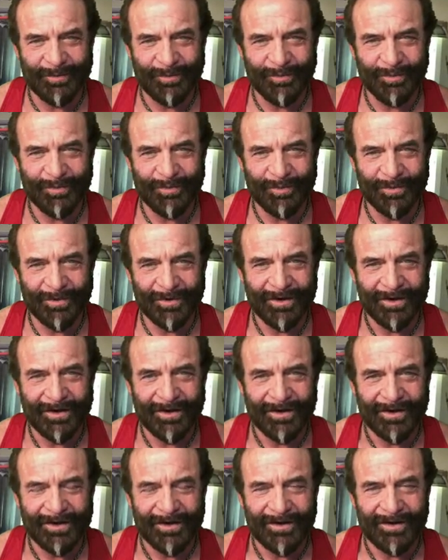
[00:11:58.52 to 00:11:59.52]
Yeah.
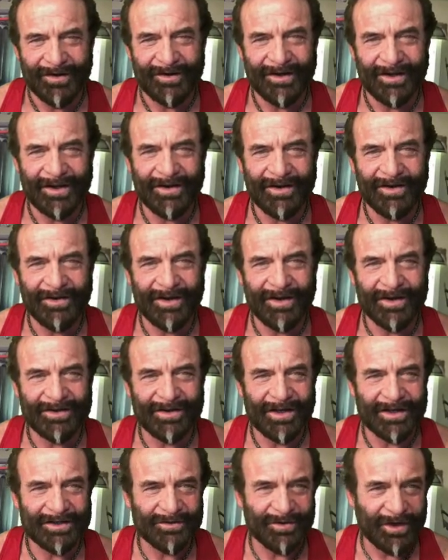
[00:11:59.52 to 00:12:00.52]
Yeah, no,
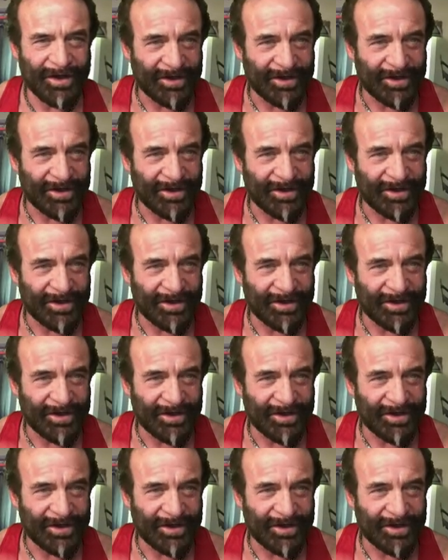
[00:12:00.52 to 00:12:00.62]
that that's really